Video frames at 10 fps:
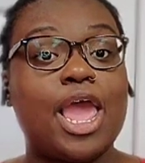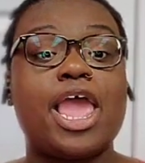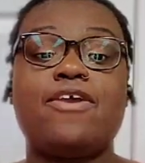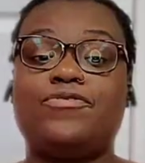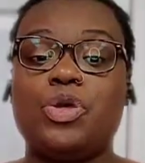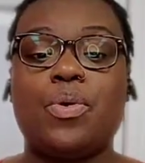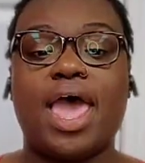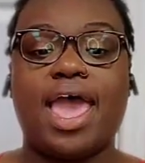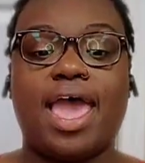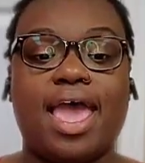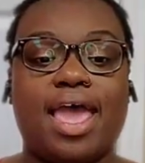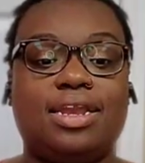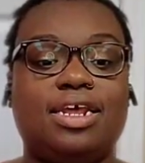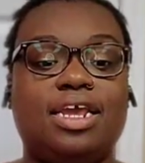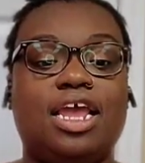if you had
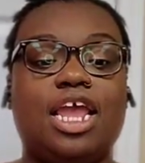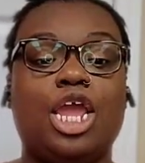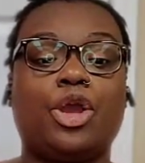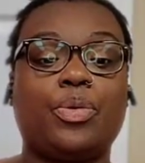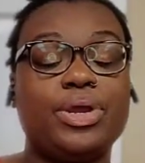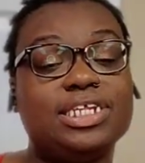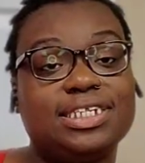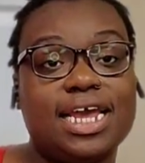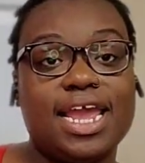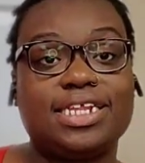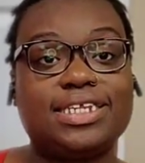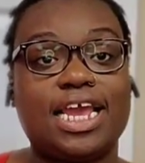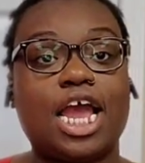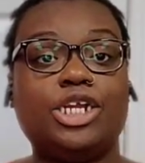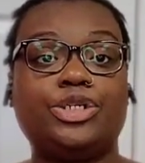increased that
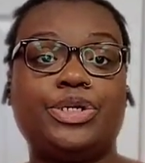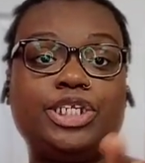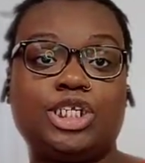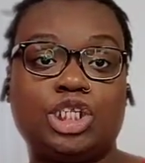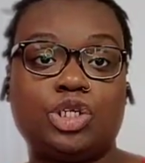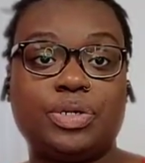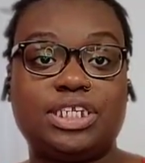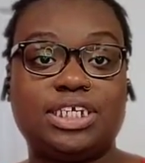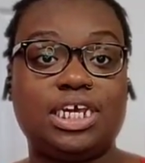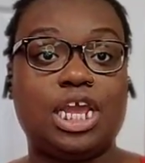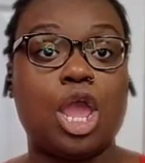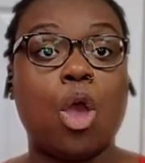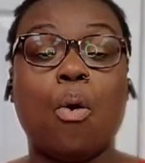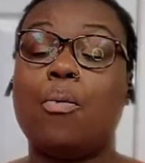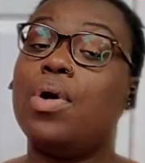1,800 to
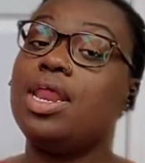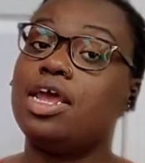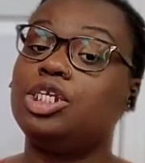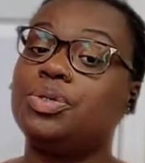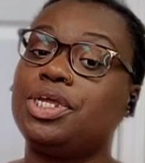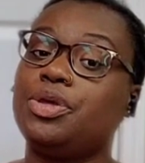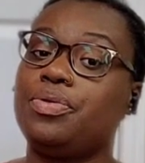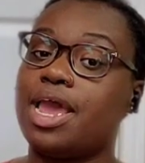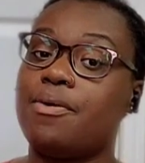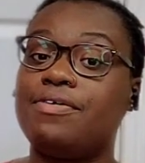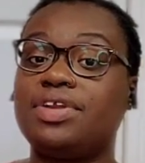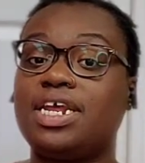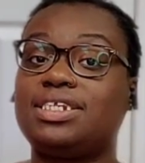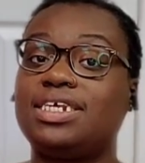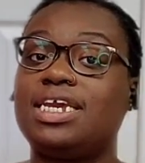2,100, you now have a
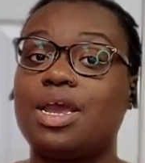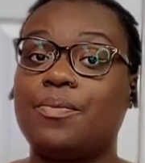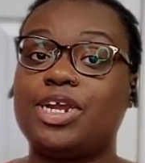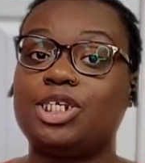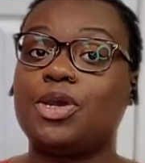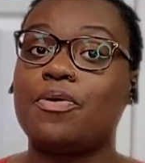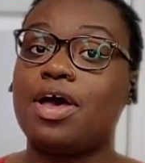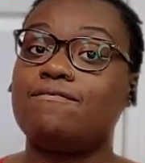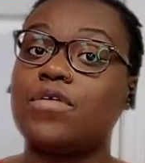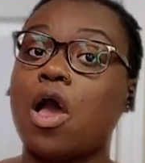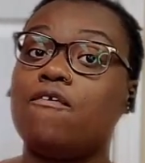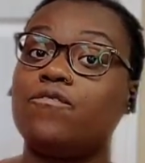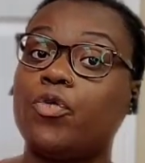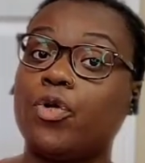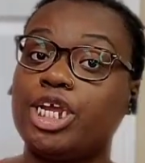debt to income ratio of
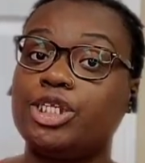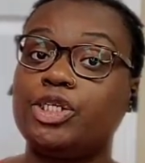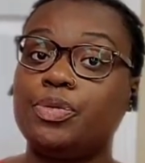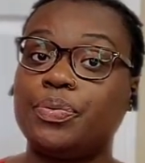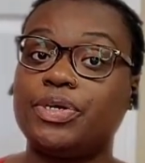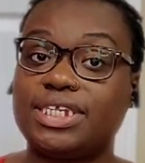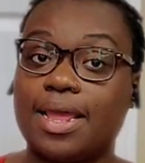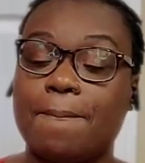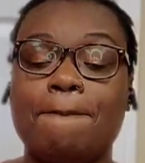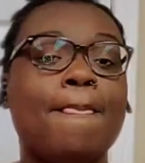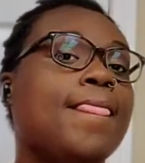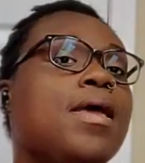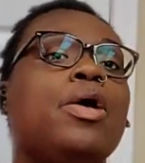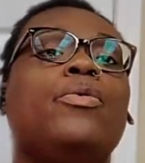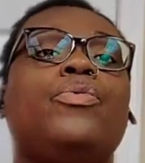42%,
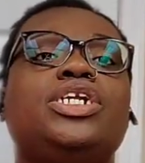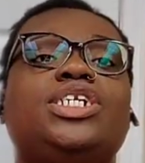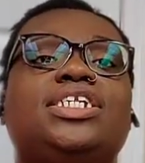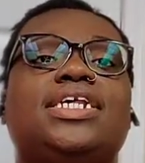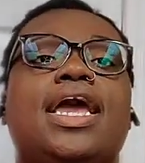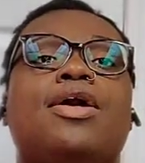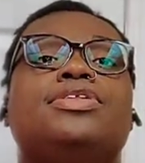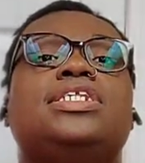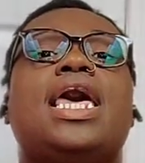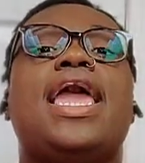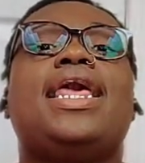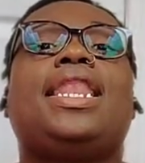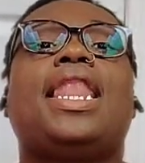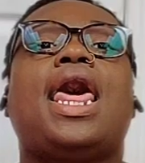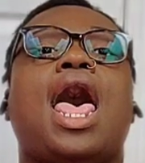which sounds a
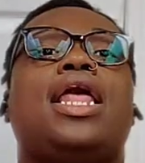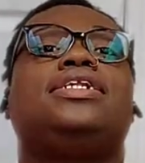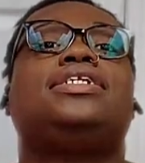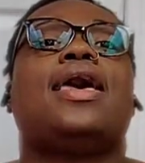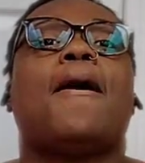lot